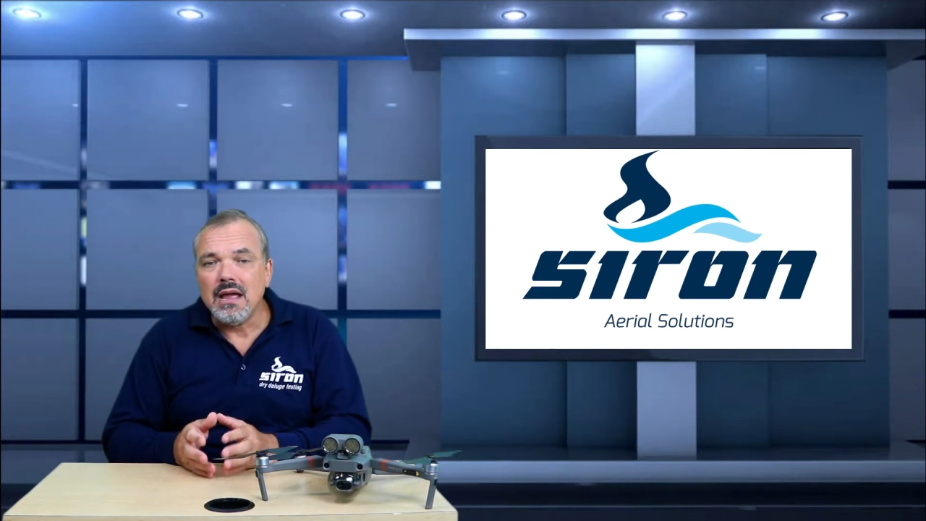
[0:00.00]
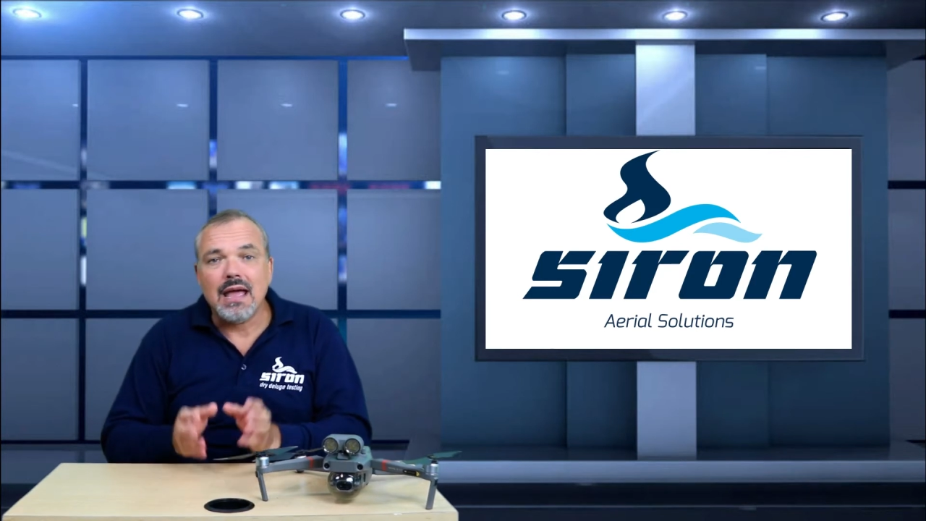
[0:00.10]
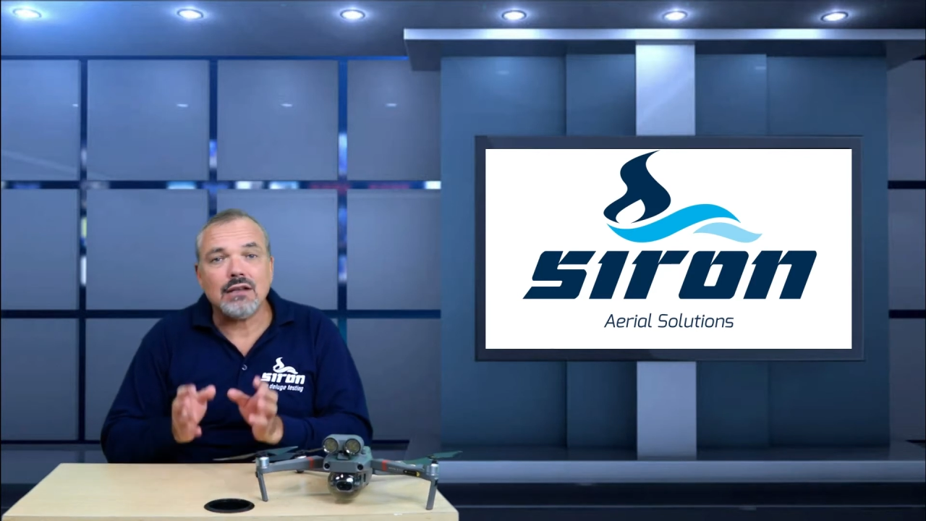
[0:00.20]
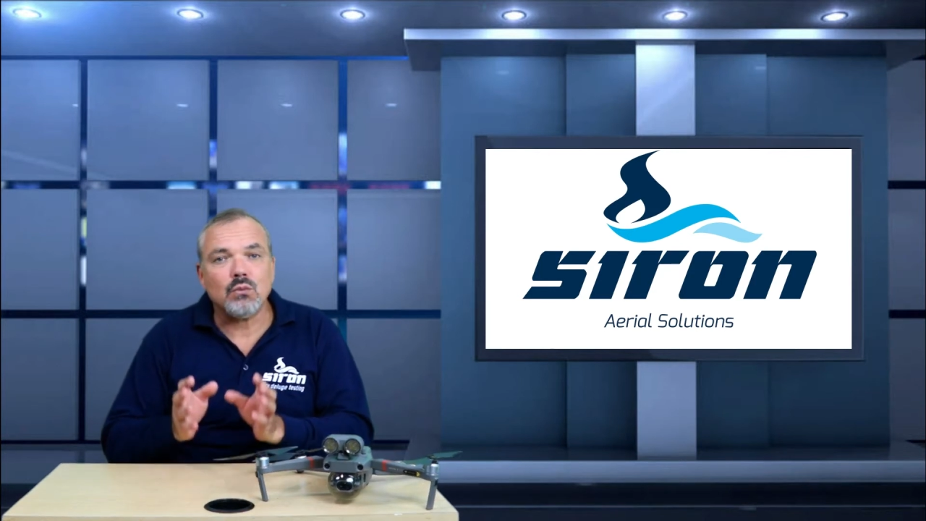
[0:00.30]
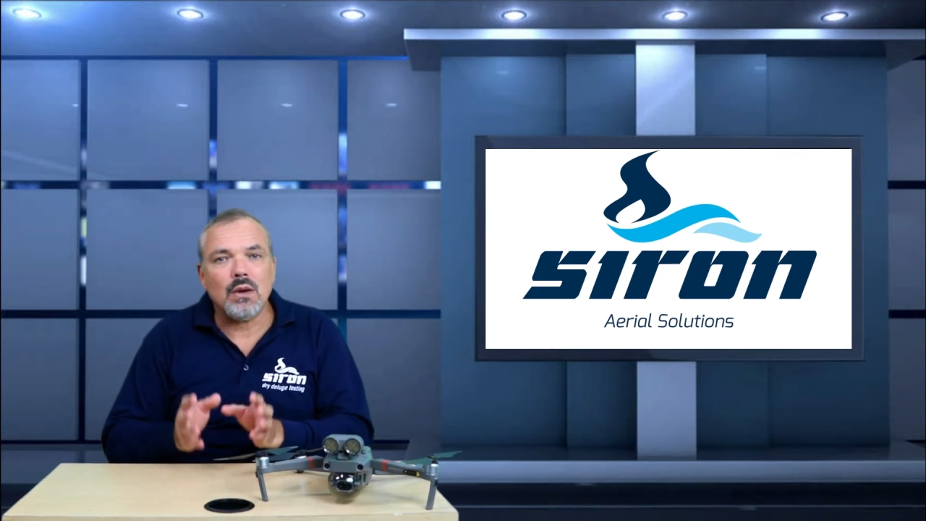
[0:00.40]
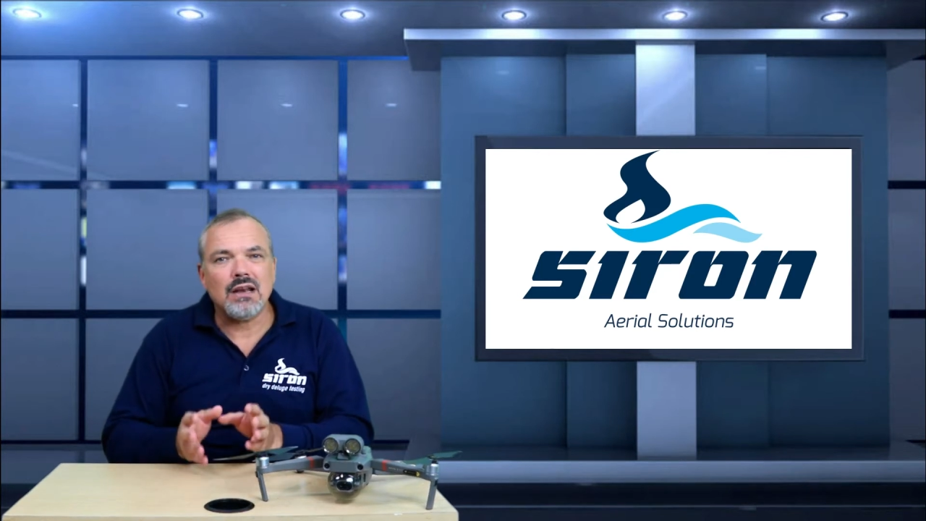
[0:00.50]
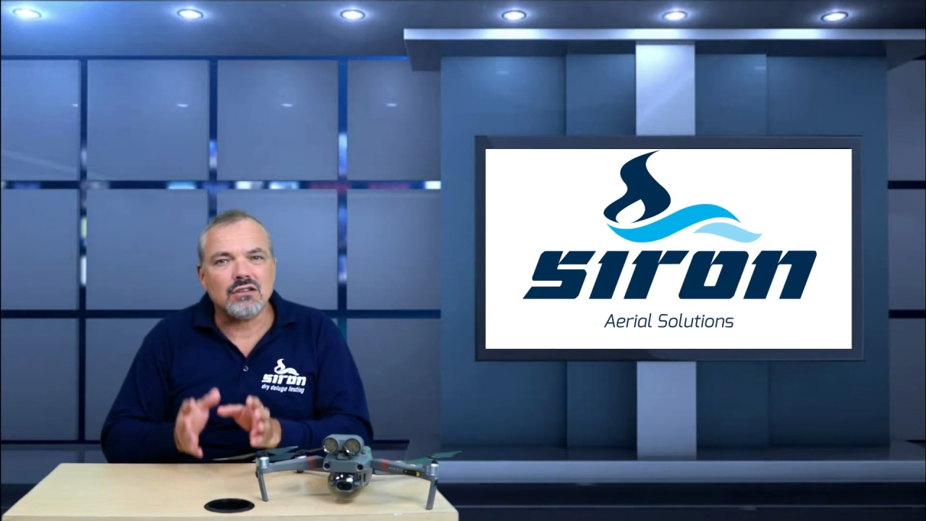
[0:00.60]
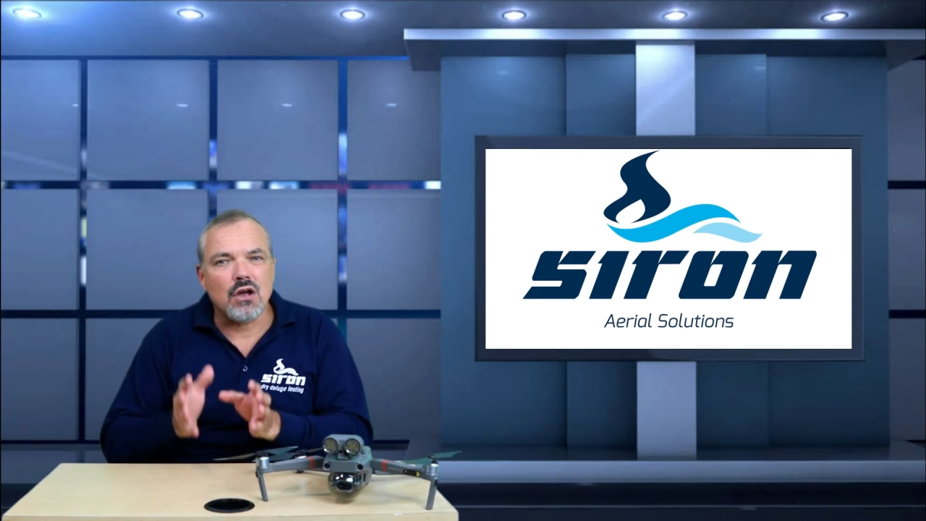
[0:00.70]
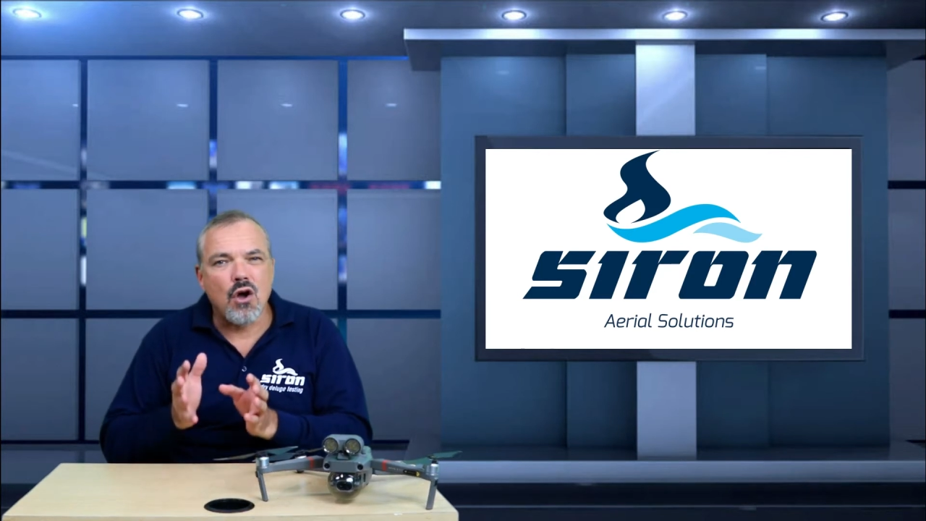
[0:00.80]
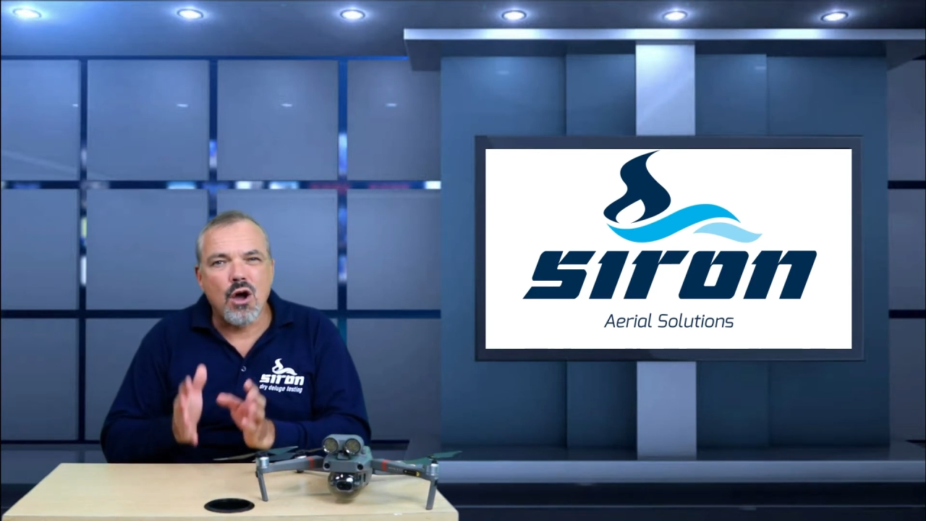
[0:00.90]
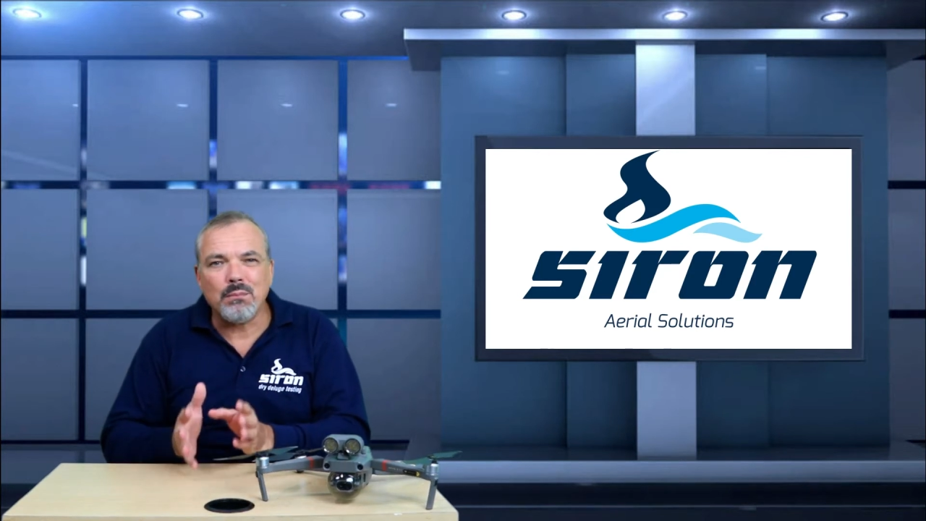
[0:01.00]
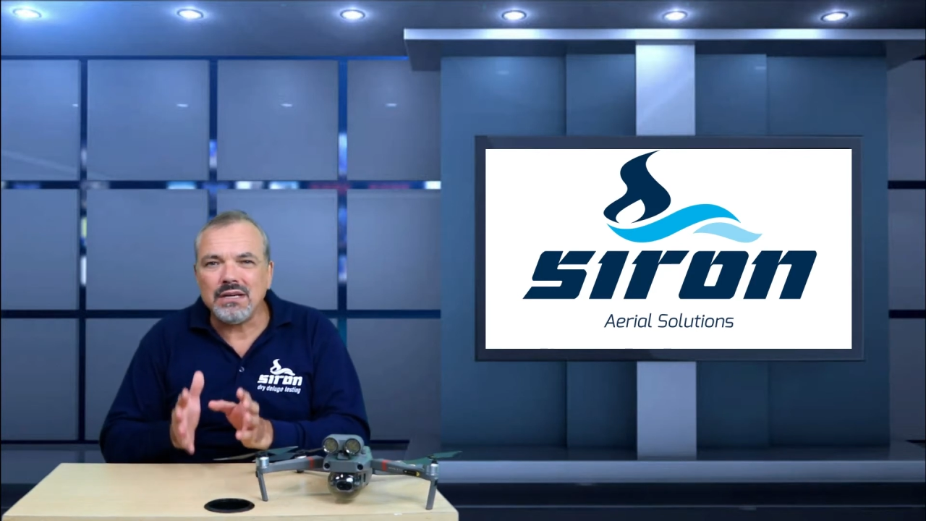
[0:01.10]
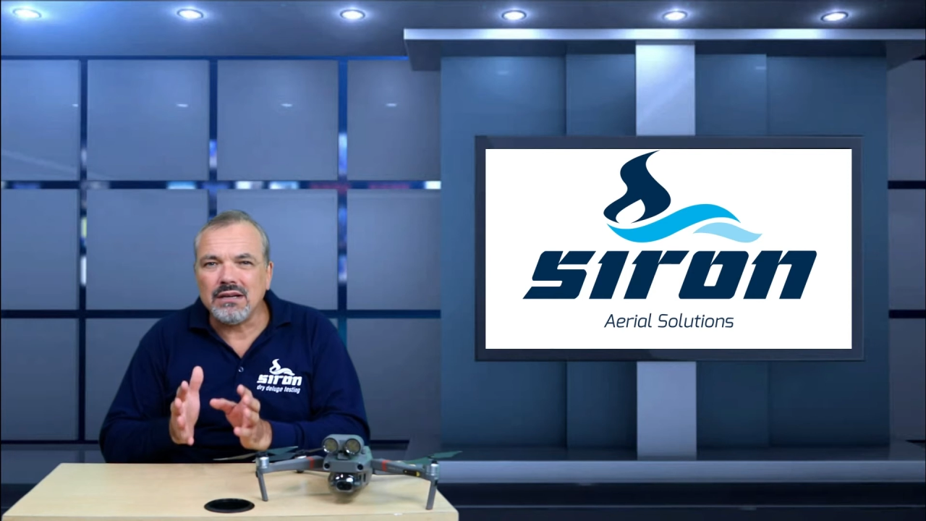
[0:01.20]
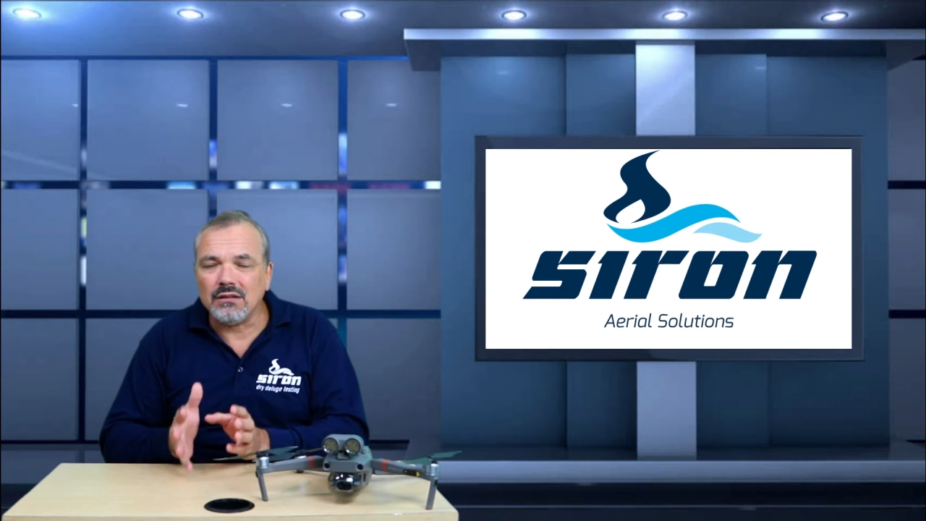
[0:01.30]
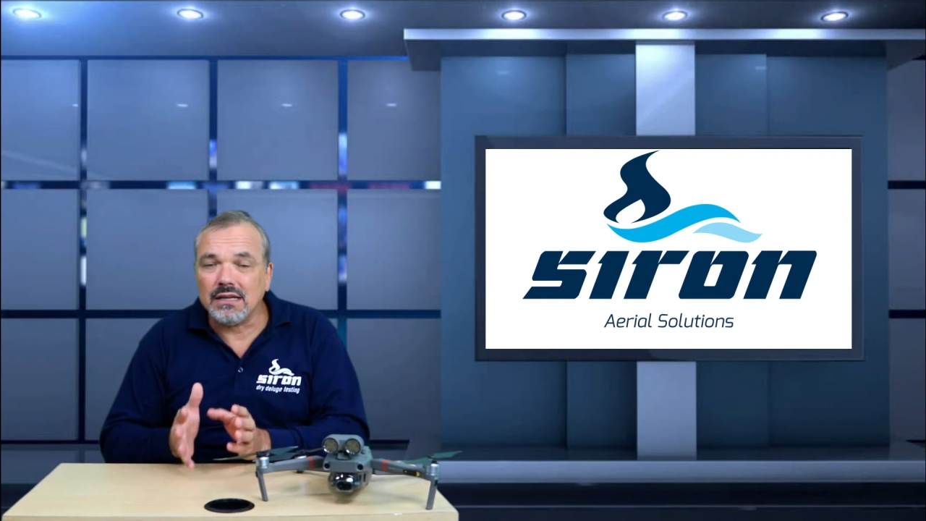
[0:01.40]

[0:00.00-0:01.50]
as well as our optical